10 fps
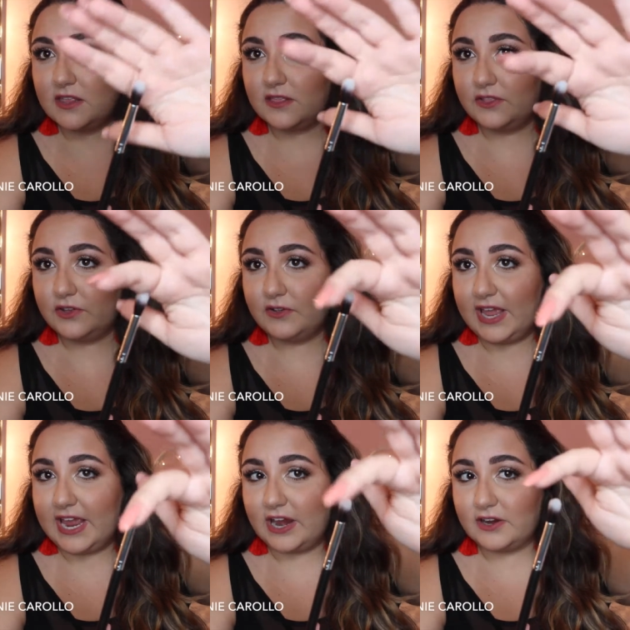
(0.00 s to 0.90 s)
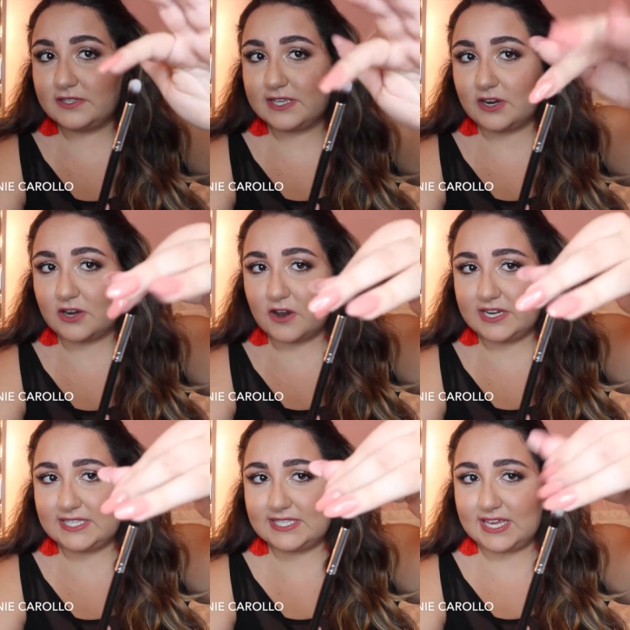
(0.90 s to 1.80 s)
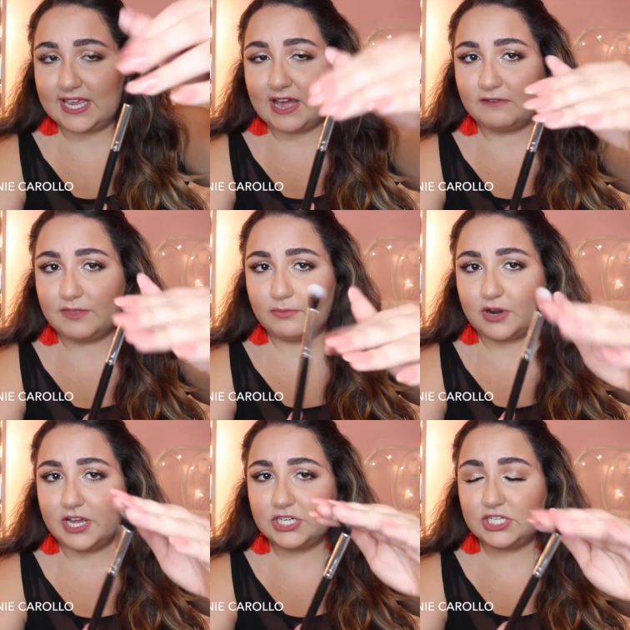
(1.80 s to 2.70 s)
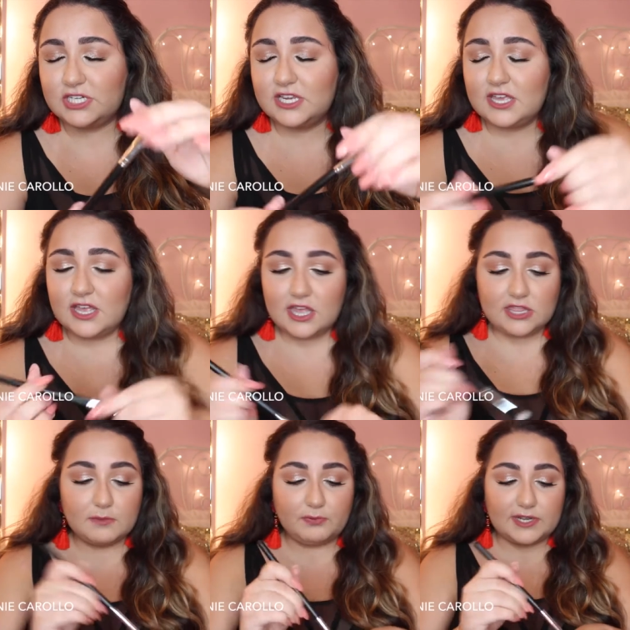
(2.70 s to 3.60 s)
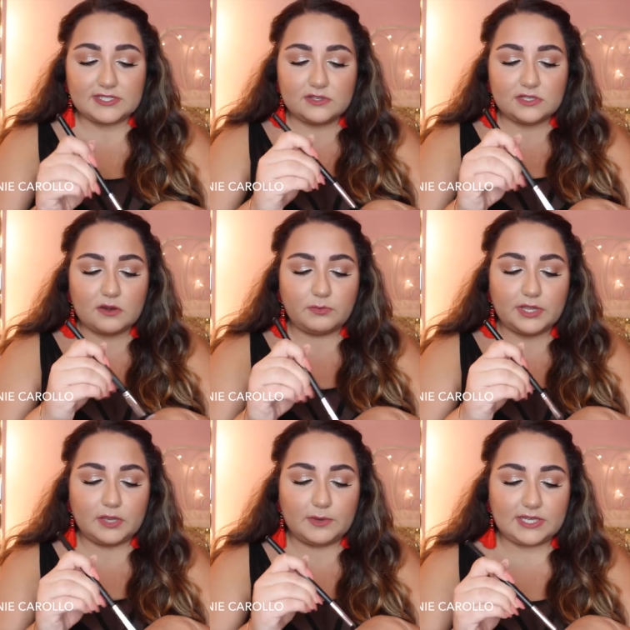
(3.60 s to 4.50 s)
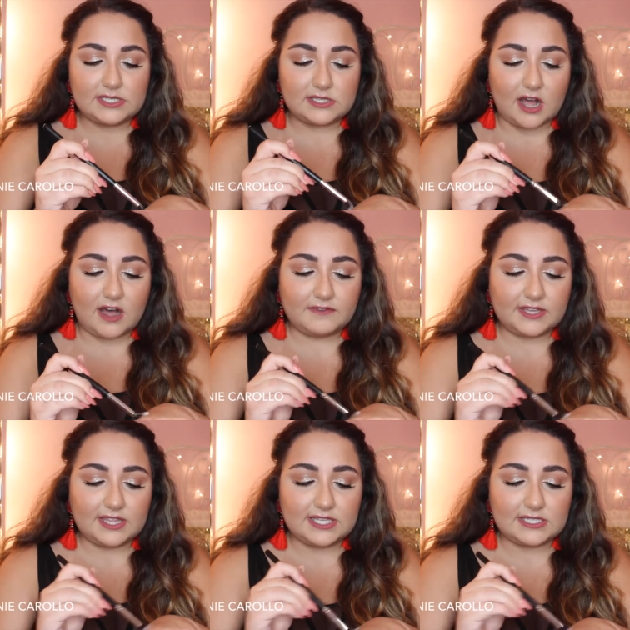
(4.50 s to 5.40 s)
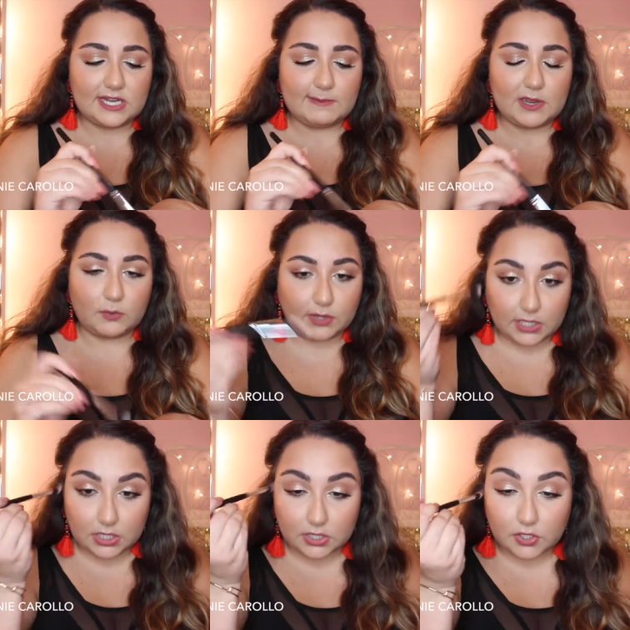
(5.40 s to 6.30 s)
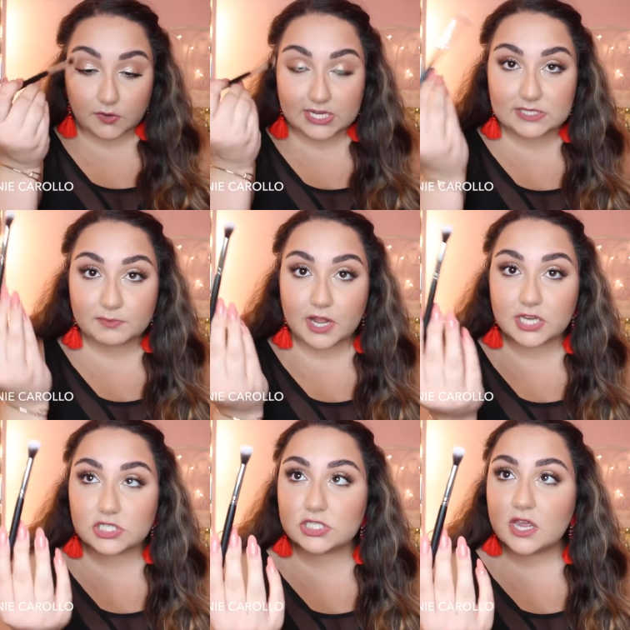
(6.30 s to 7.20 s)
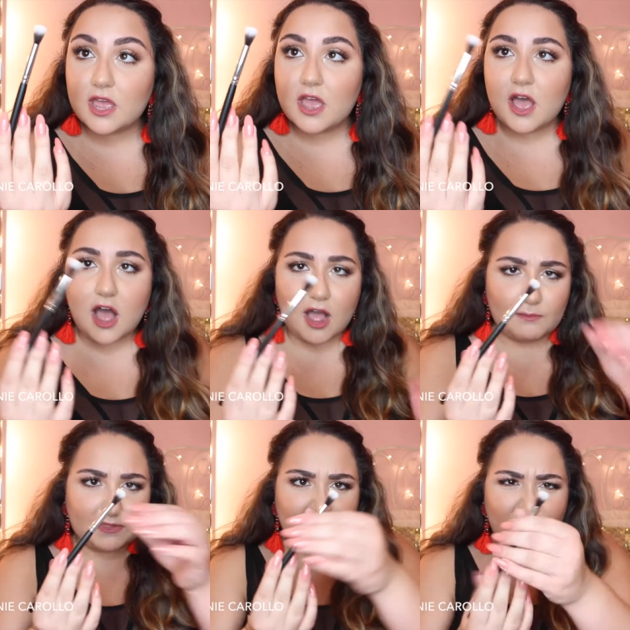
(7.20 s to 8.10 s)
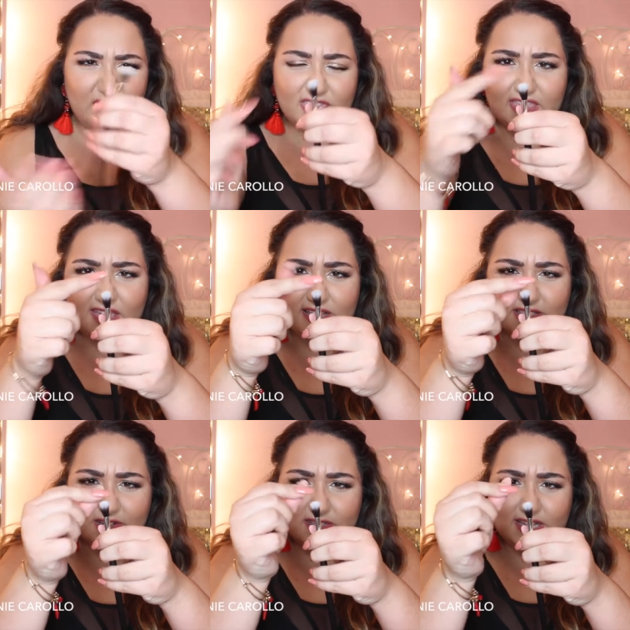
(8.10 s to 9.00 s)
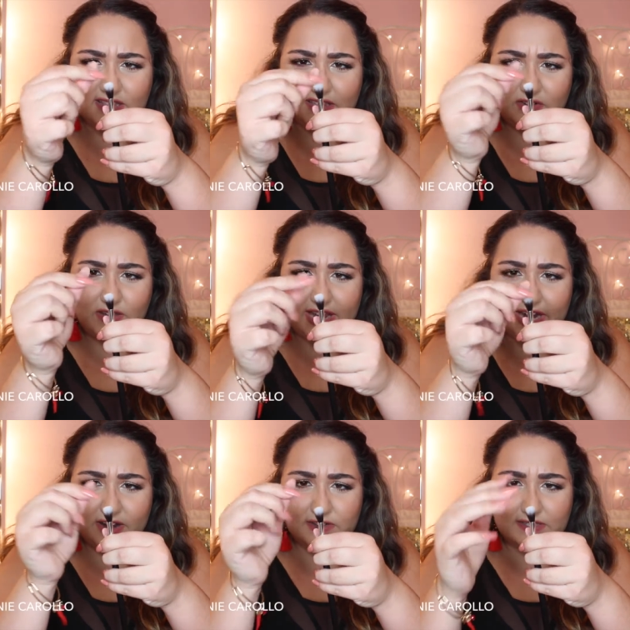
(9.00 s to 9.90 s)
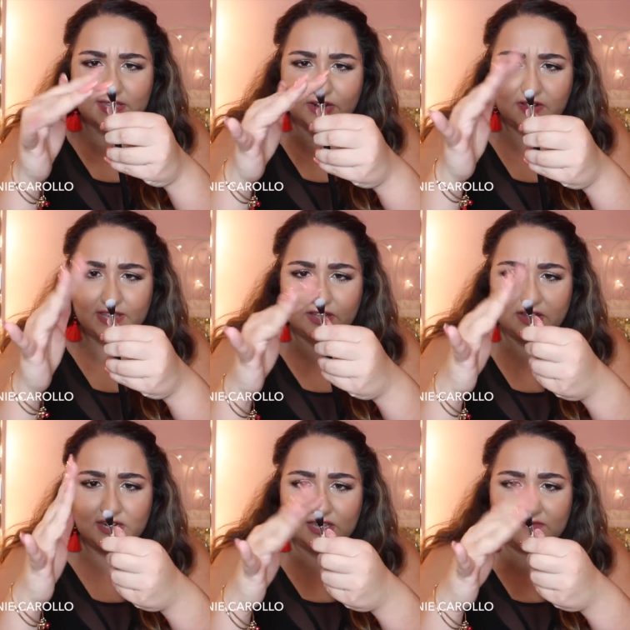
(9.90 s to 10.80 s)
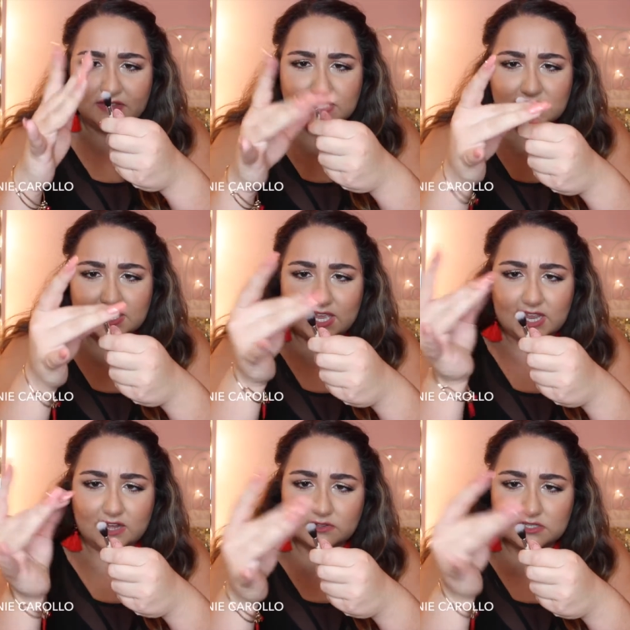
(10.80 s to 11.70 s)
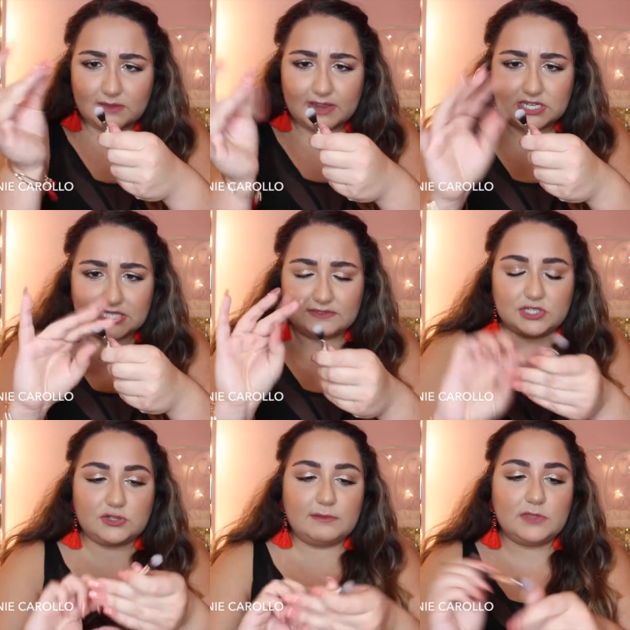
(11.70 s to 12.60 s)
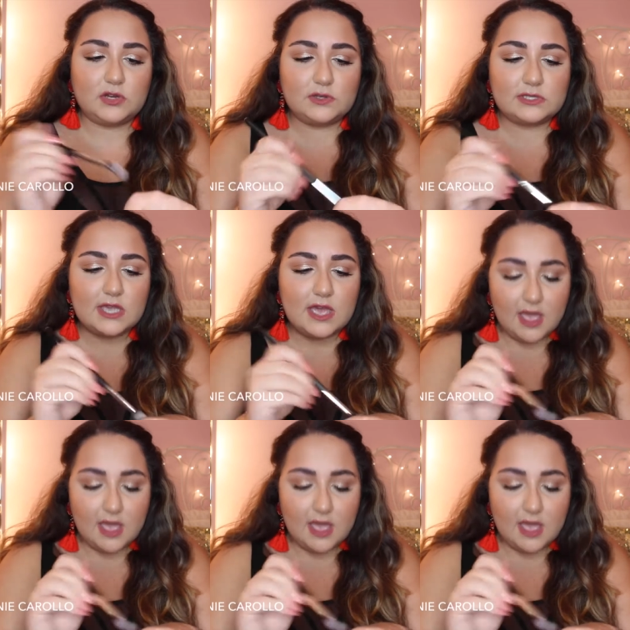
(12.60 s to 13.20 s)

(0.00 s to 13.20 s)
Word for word: The little hairs that are already sticking out of the brush. The bristles are really, really soft. I think this is going to be a really good crease brush. Um, but the only thing is there's like little hairs that are like uneven sticking out. So I might just have to trim those.